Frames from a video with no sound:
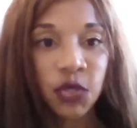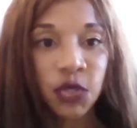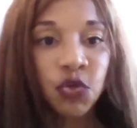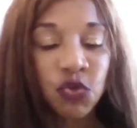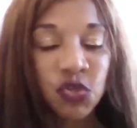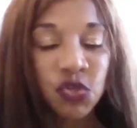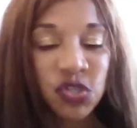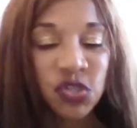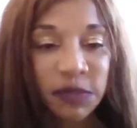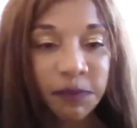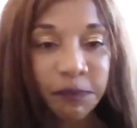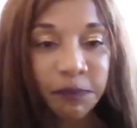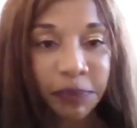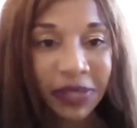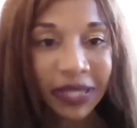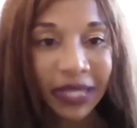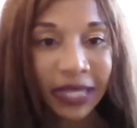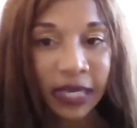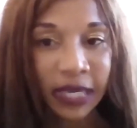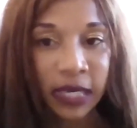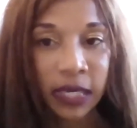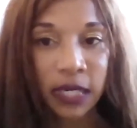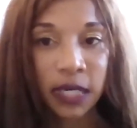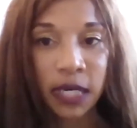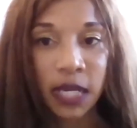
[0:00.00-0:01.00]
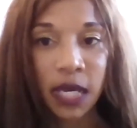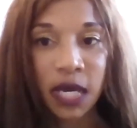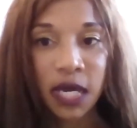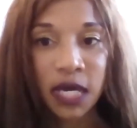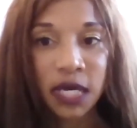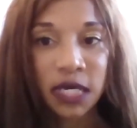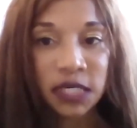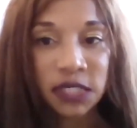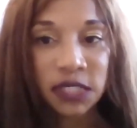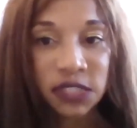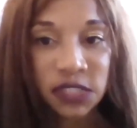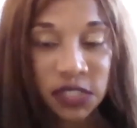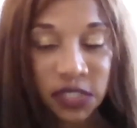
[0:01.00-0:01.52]
You should plan
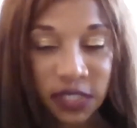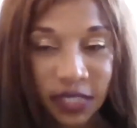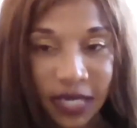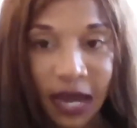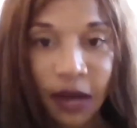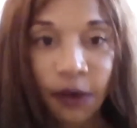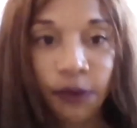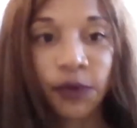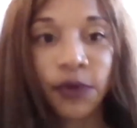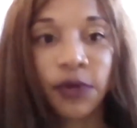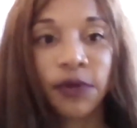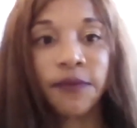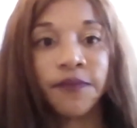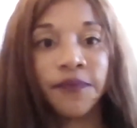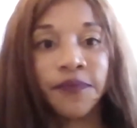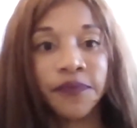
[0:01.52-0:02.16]
to counter.